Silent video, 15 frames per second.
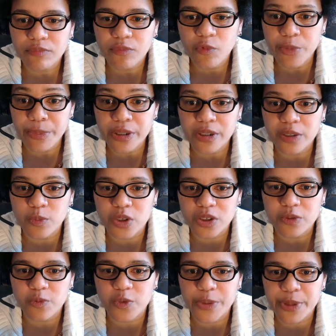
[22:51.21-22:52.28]

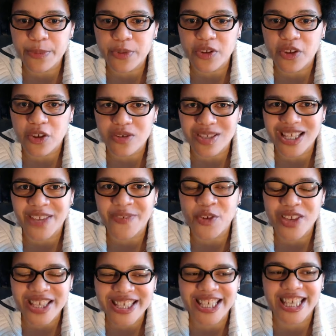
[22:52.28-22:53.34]
We'll remember those. If
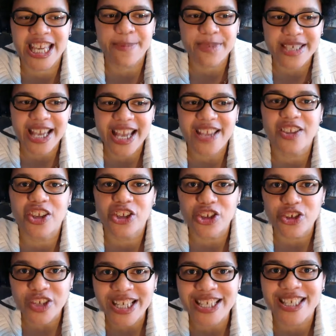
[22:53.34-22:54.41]
you keep saying the
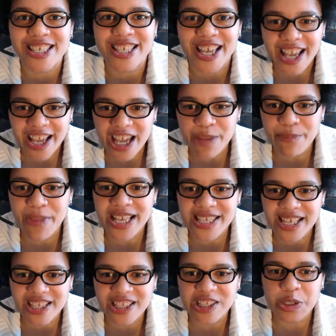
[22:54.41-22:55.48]
units, it
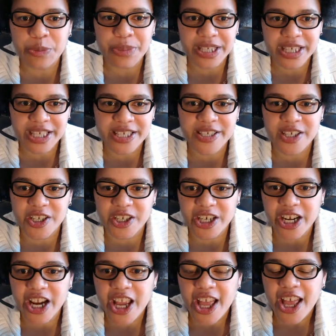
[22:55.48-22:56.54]
makes it a little bit
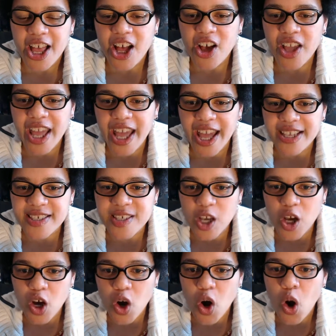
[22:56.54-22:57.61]
easier. Okay,
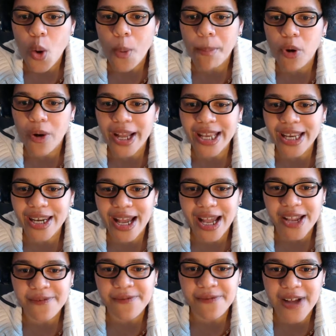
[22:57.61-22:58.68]
so
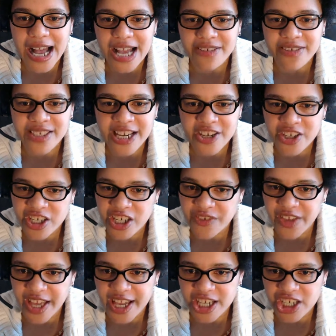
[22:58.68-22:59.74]
0.95 standard
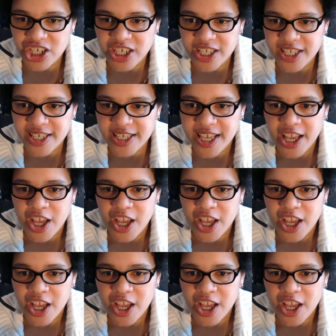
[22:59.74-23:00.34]
deviations.